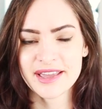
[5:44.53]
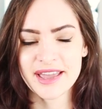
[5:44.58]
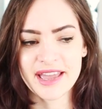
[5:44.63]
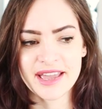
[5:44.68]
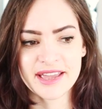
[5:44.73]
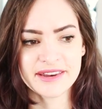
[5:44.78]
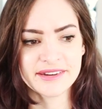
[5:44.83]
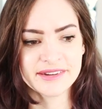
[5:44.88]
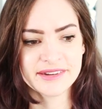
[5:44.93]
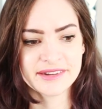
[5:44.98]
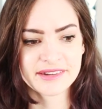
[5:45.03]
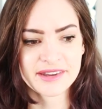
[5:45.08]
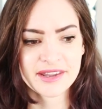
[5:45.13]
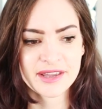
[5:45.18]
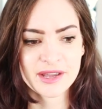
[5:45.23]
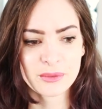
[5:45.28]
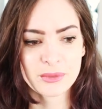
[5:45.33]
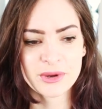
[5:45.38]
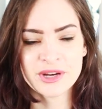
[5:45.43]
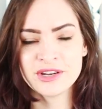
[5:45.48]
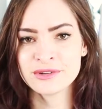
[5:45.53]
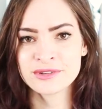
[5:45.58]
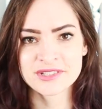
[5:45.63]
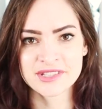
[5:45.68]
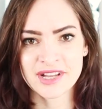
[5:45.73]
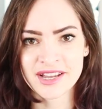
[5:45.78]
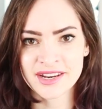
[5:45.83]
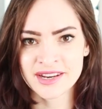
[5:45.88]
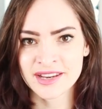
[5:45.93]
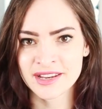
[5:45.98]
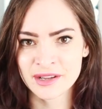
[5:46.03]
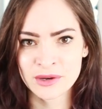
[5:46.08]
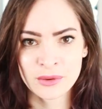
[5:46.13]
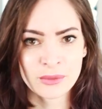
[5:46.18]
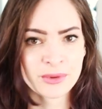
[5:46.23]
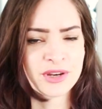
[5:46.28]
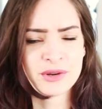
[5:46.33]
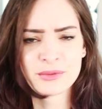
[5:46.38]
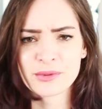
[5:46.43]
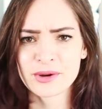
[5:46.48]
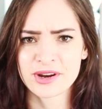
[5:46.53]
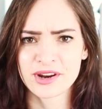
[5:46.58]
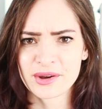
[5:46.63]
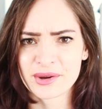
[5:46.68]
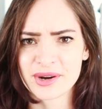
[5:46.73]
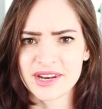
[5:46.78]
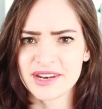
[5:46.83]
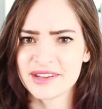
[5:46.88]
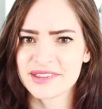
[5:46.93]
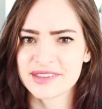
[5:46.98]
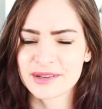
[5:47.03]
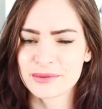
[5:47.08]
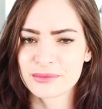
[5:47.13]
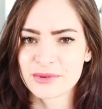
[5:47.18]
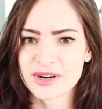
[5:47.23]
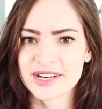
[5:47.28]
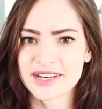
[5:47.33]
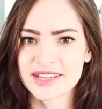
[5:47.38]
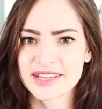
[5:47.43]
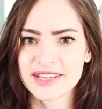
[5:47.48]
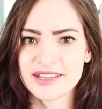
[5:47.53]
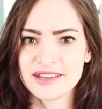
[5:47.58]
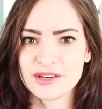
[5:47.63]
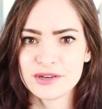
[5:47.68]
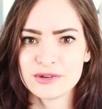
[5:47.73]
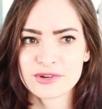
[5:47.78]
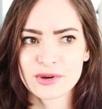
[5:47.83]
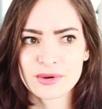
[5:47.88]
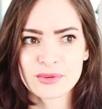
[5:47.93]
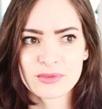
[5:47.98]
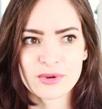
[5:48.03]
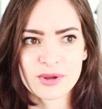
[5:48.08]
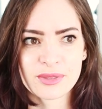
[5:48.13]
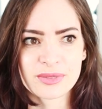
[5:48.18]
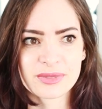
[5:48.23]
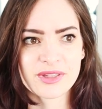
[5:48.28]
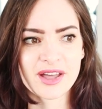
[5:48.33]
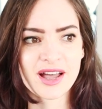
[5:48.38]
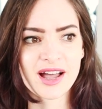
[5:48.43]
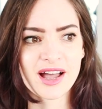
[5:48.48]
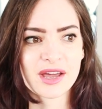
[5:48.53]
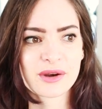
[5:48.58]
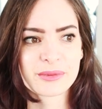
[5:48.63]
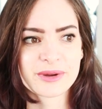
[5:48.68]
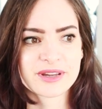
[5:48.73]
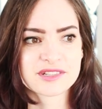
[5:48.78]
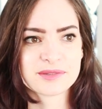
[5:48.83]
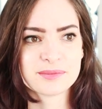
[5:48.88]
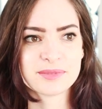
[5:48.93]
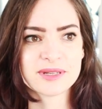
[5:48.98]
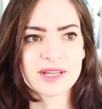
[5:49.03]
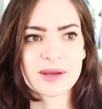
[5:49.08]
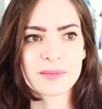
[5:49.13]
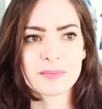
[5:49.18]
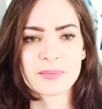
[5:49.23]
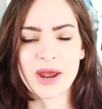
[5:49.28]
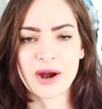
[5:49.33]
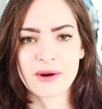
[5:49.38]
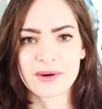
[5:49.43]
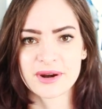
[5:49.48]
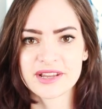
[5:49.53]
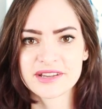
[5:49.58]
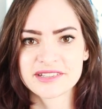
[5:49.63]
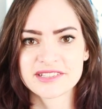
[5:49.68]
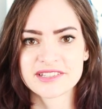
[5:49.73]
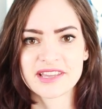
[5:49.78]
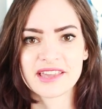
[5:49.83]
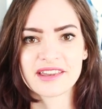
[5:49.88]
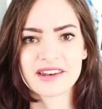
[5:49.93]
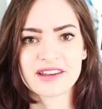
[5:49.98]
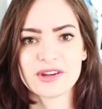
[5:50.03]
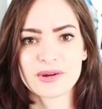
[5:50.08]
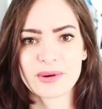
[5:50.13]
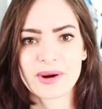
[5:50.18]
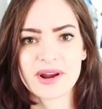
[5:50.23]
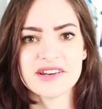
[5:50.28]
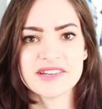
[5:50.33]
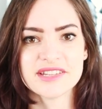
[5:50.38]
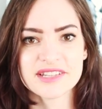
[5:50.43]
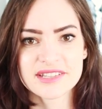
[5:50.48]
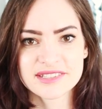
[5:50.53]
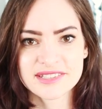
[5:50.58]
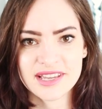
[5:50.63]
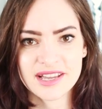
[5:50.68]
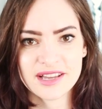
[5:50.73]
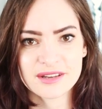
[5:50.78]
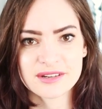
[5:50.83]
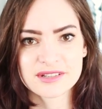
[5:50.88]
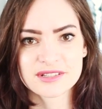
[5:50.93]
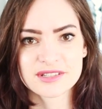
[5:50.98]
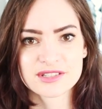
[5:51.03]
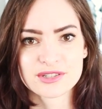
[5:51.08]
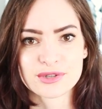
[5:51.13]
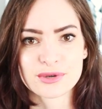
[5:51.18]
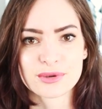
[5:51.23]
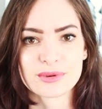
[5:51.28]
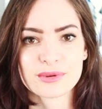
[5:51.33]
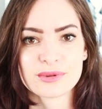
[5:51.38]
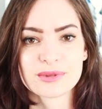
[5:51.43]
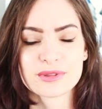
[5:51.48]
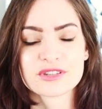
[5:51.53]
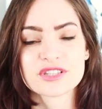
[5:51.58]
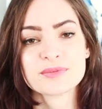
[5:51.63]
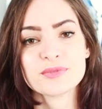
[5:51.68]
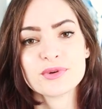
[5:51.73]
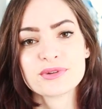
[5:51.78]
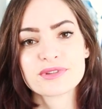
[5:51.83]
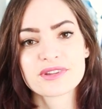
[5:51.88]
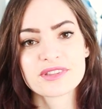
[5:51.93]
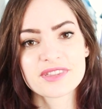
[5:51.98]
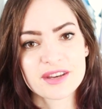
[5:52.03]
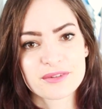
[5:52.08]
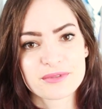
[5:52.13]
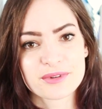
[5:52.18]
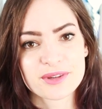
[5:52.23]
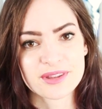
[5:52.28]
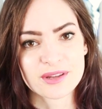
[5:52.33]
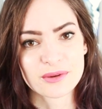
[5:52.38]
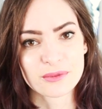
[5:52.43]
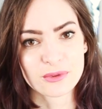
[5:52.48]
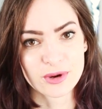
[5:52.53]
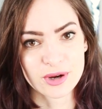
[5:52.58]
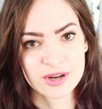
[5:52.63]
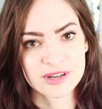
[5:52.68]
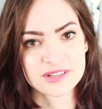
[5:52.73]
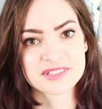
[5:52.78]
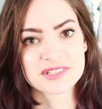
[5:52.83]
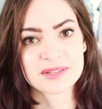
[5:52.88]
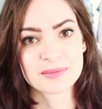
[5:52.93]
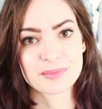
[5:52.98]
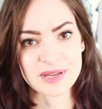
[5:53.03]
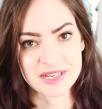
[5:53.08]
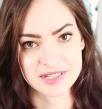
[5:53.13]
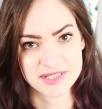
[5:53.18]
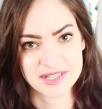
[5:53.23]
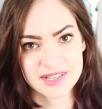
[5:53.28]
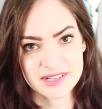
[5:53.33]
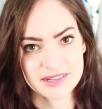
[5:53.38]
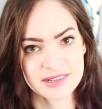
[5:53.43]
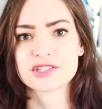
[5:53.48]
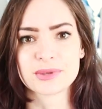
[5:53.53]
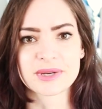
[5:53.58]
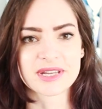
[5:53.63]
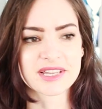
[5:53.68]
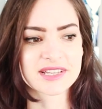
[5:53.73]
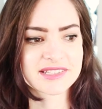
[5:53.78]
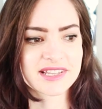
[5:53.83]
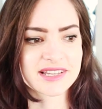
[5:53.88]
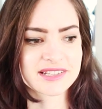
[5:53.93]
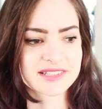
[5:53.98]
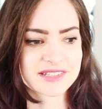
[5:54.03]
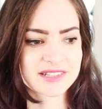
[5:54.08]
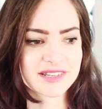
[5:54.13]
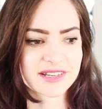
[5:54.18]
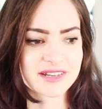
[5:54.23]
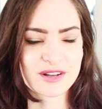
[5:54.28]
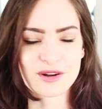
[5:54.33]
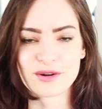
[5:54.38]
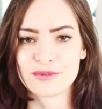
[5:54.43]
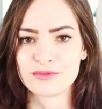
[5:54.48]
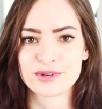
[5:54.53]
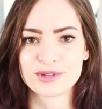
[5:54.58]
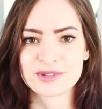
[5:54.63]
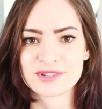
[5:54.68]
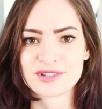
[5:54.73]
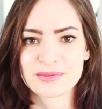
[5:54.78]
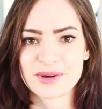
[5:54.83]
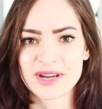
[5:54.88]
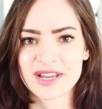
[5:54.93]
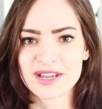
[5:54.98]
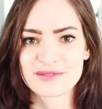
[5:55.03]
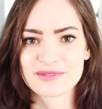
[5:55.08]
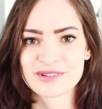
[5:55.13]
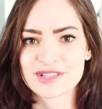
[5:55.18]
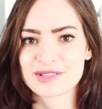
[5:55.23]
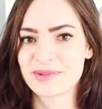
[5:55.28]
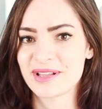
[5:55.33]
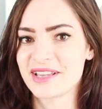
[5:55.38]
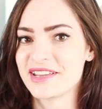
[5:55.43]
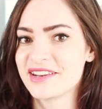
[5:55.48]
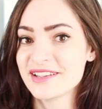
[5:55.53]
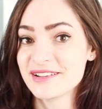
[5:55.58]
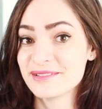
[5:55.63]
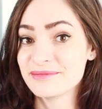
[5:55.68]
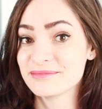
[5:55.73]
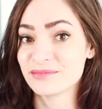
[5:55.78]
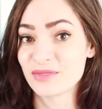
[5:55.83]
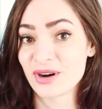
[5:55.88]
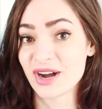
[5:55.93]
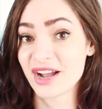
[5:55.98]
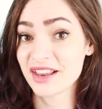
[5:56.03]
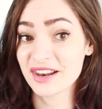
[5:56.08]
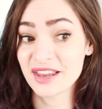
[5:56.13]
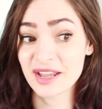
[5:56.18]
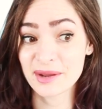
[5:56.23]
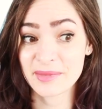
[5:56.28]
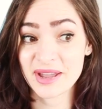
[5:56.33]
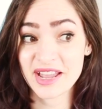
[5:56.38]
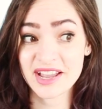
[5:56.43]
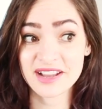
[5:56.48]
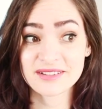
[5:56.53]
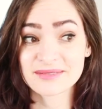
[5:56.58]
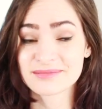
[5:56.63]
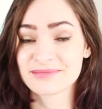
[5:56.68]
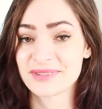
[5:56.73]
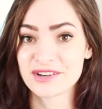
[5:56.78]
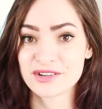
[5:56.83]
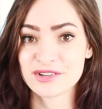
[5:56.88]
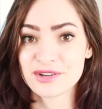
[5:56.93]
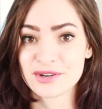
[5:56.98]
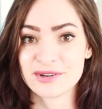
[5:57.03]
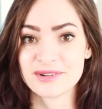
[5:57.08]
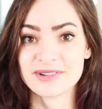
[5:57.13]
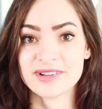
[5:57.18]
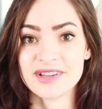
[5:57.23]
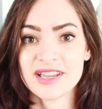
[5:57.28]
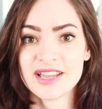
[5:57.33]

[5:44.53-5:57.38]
And when you're designing, when you're working on anything really, you don't want the hardware to be a barrier to getting your ideas out. So the smoother that everything works, the better. So I guess that's a convoluted way of explaining why I like Mac. I don't know.